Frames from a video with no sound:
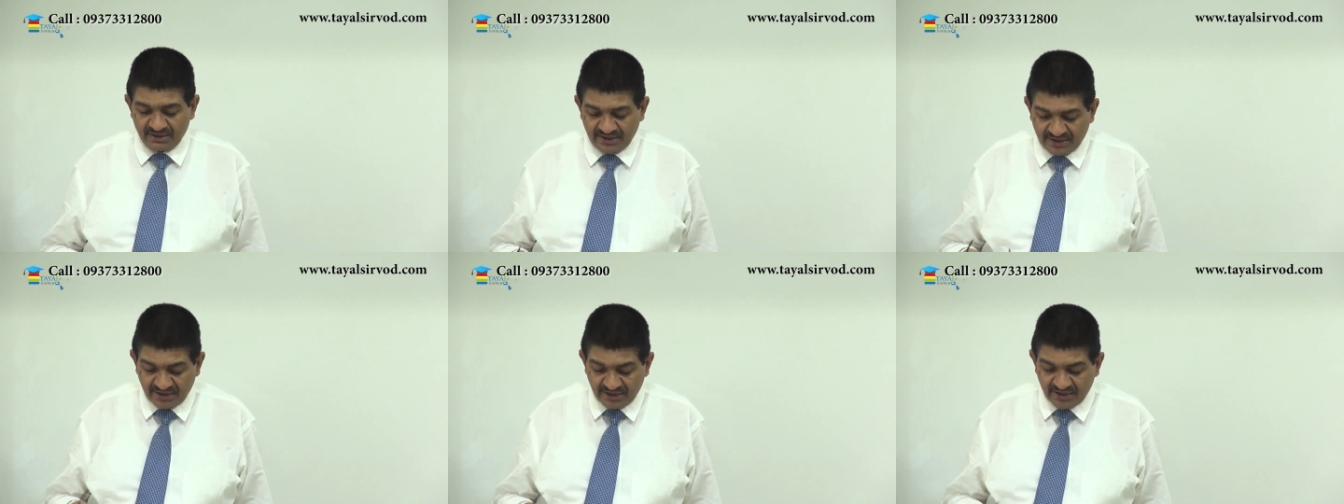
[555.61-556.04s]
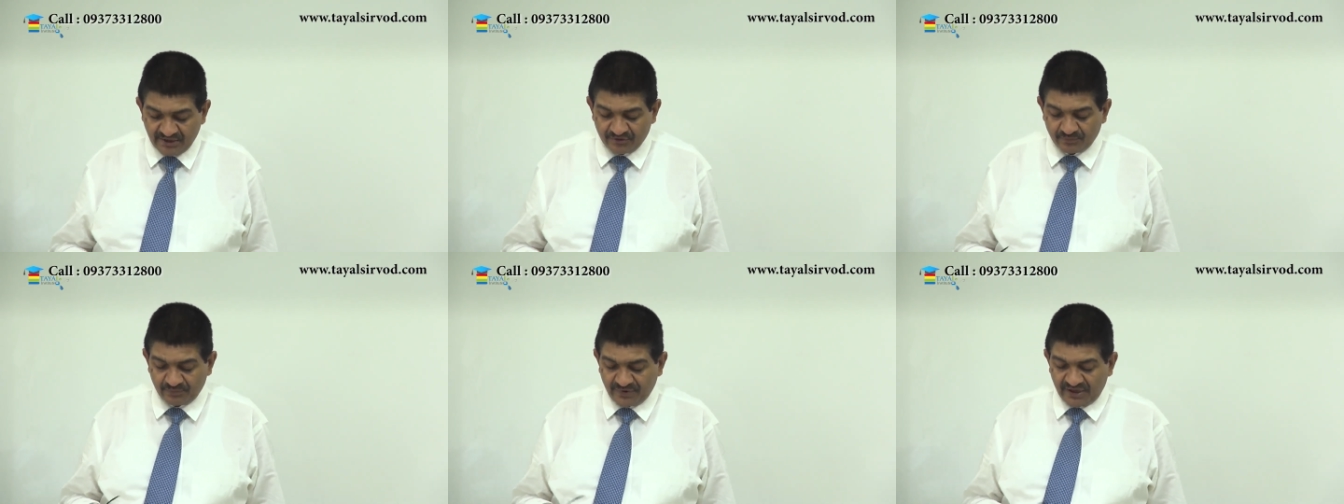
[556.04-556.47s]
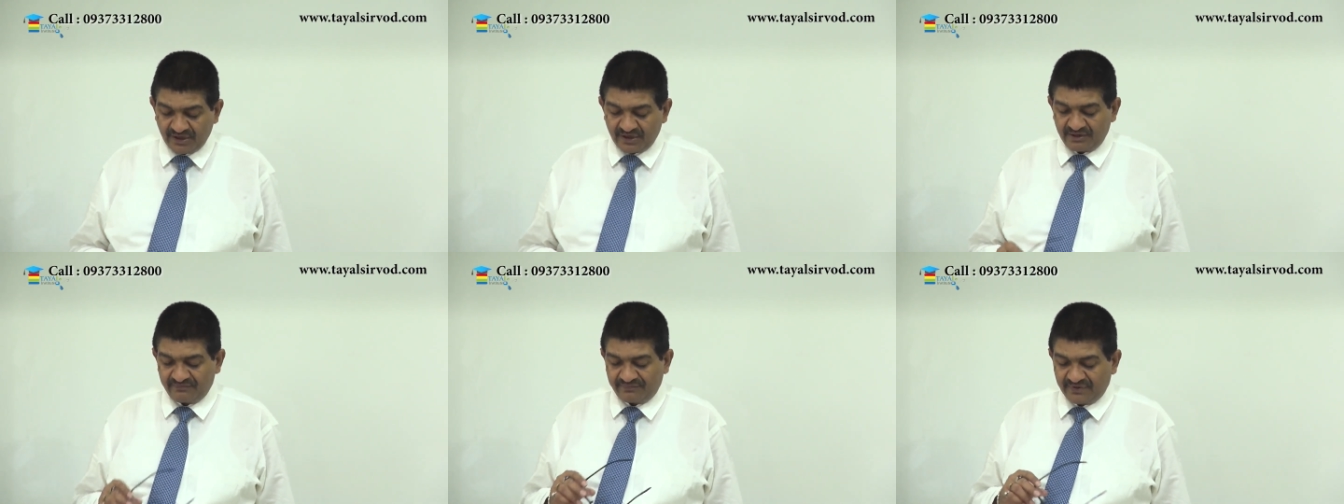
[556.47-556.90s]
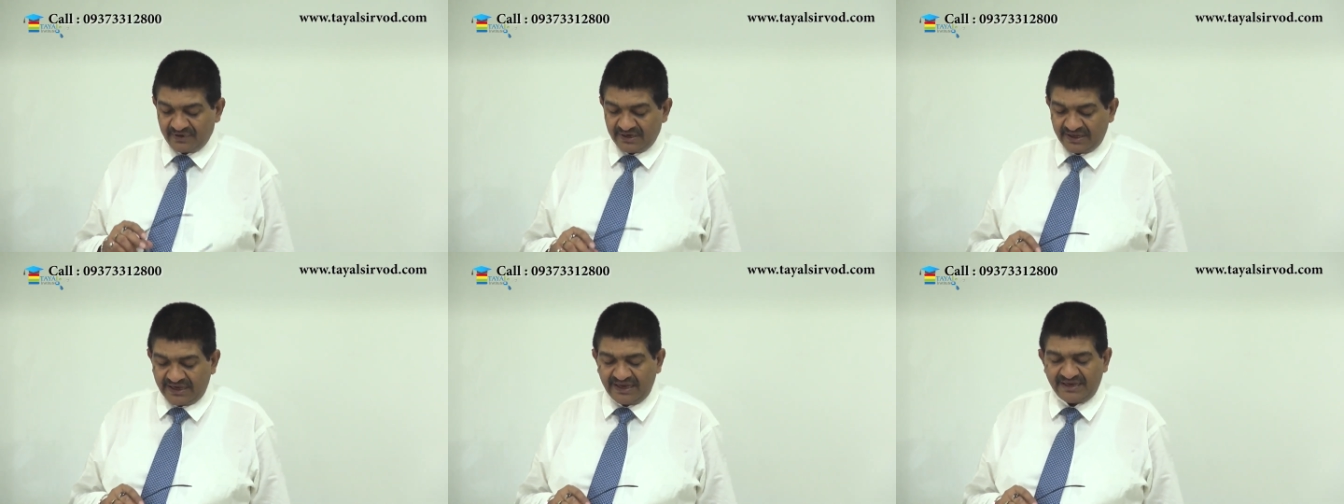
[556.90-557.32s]
he is being
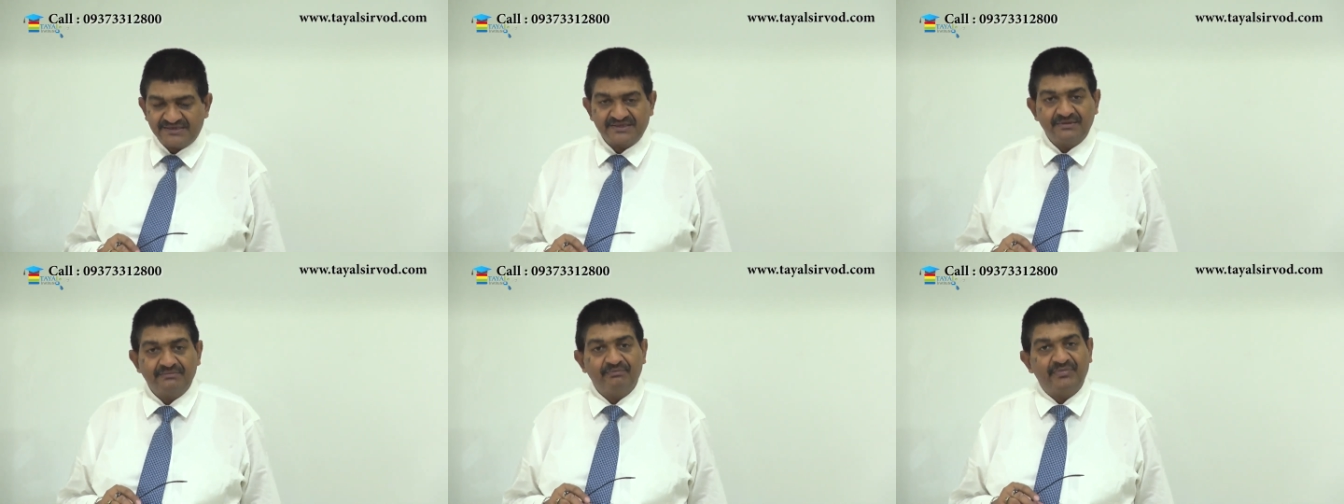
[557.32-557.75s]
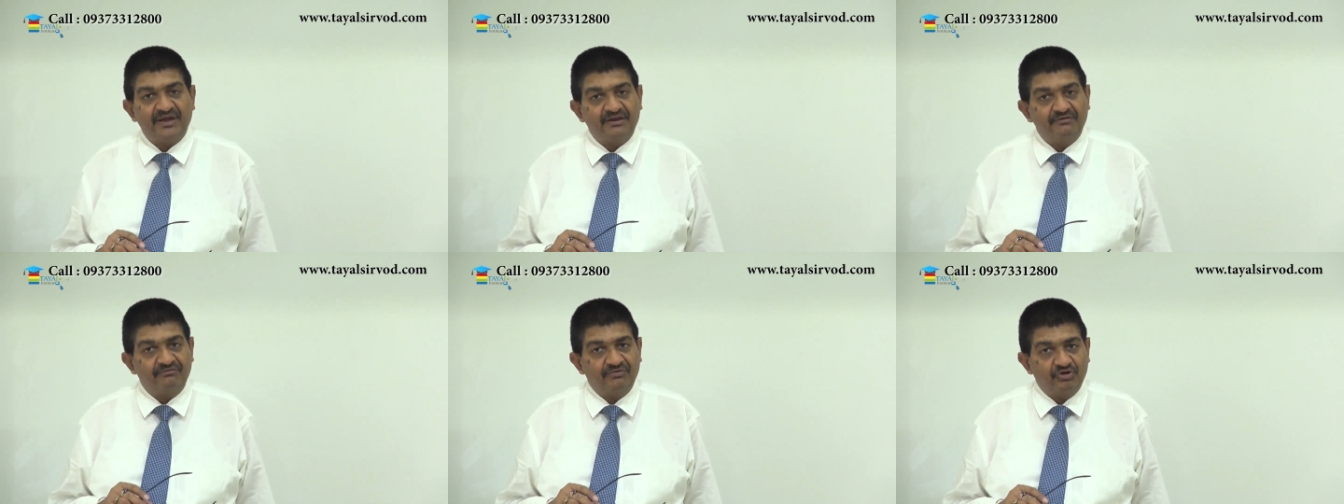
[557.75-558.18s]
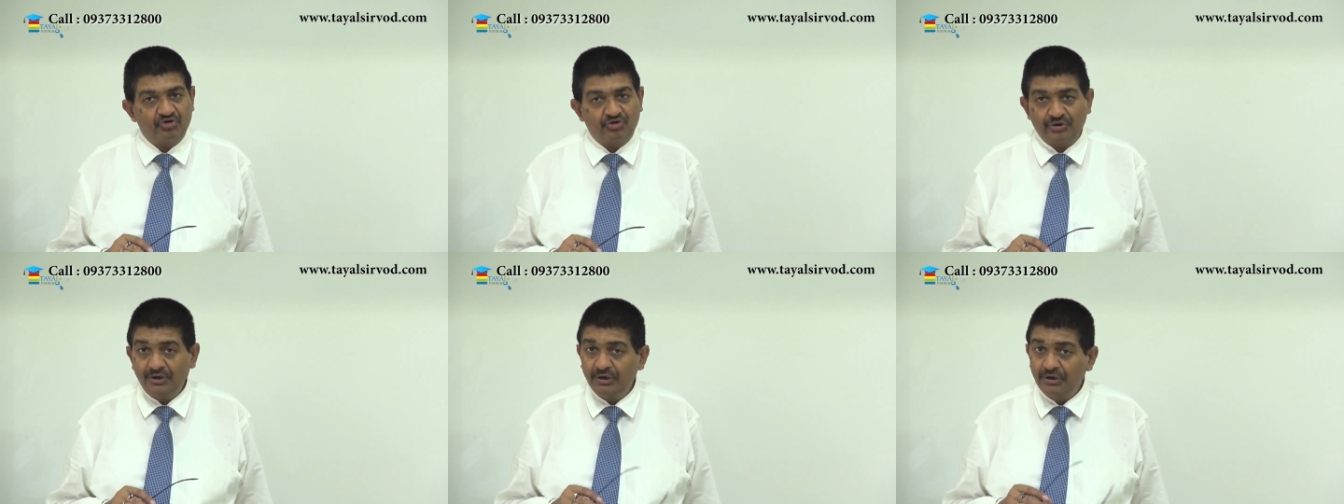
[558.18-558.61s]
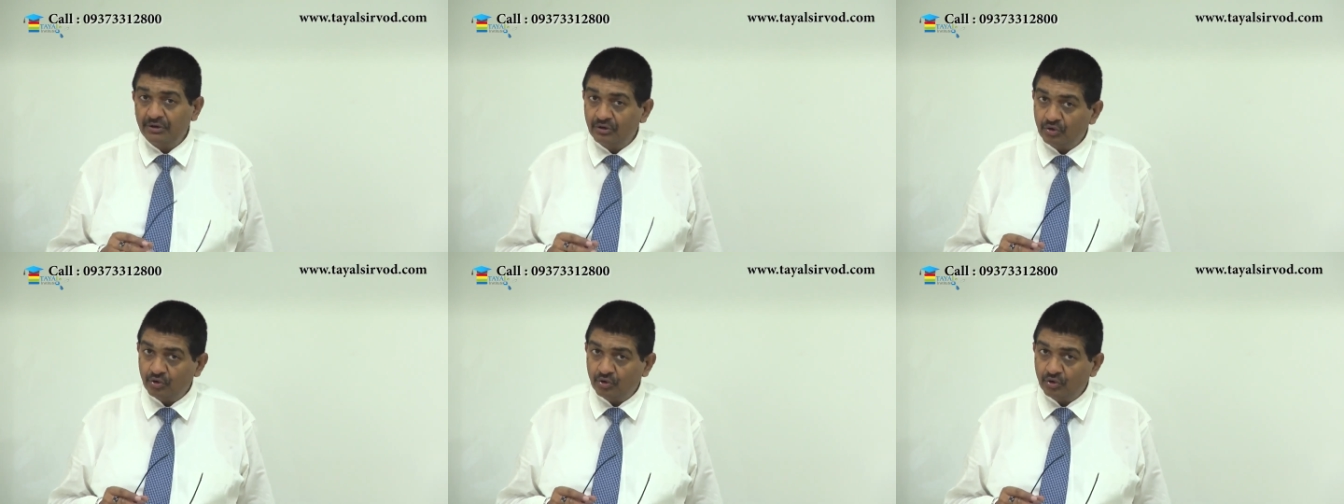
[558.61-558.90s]
referred as a beneficial